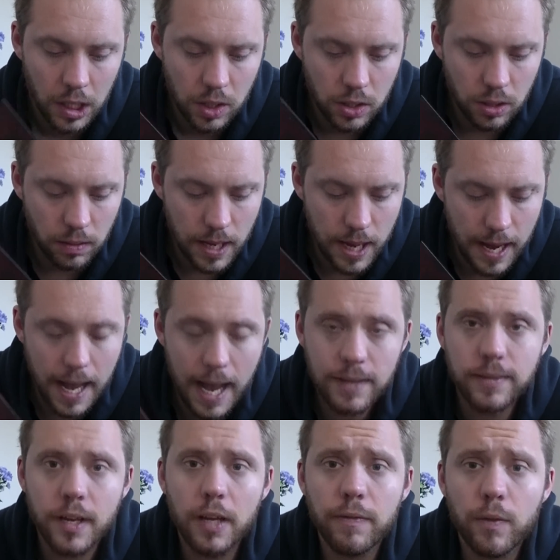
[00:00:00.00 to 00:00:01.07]
So yeah,
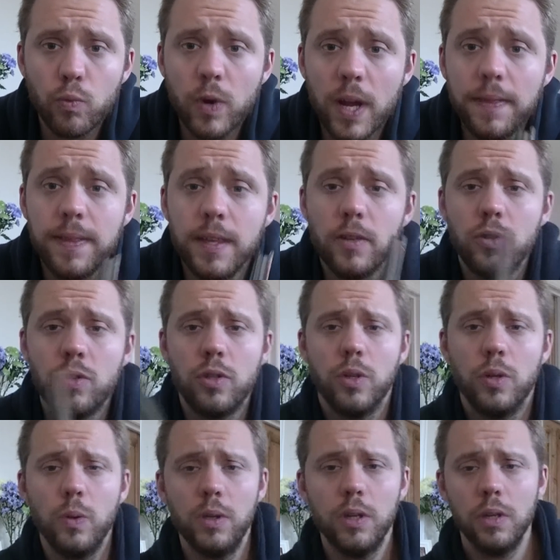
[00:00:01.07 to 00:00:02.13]
as I've read this
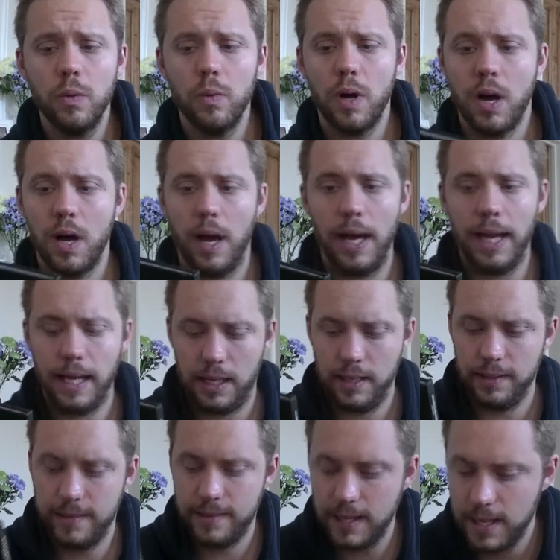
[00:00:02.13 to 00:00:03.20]
to you, I
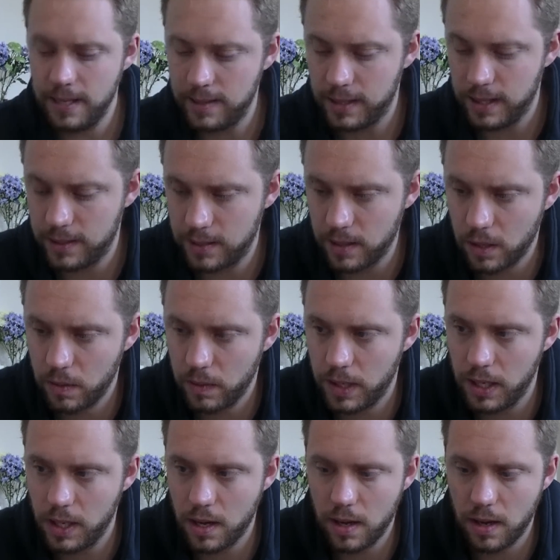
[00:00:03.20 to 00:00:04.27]
can see
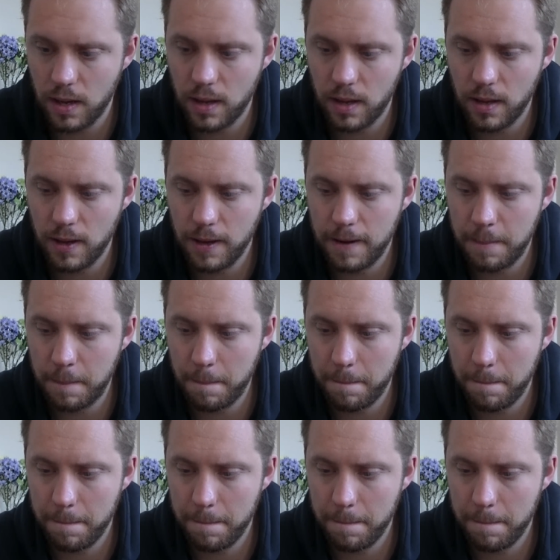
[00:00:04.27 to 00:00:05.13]
Skitarii are